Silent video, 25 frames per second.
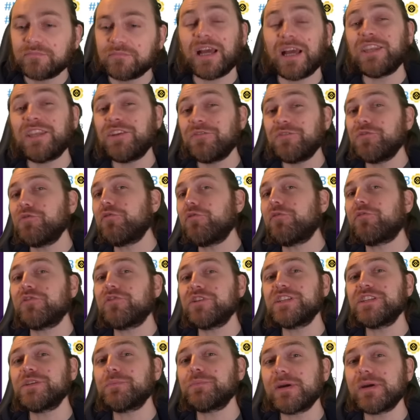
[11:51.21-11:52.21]
And if you're a
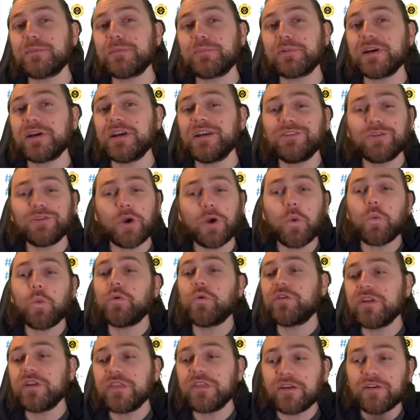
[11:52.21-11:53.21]
free-to-play player, don't
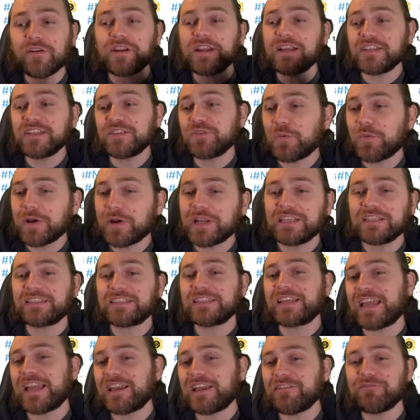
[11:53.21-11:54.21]
worry, there is ways to
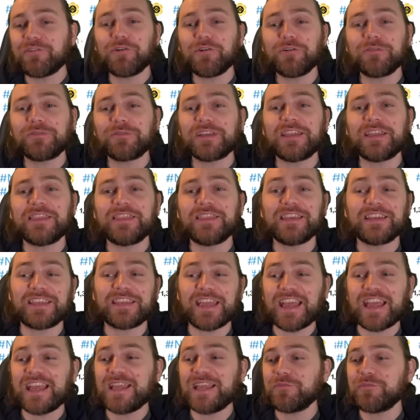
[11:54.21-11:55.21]
get involved in the
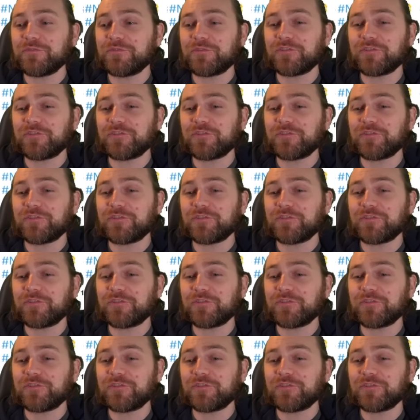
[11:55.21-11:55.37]
game.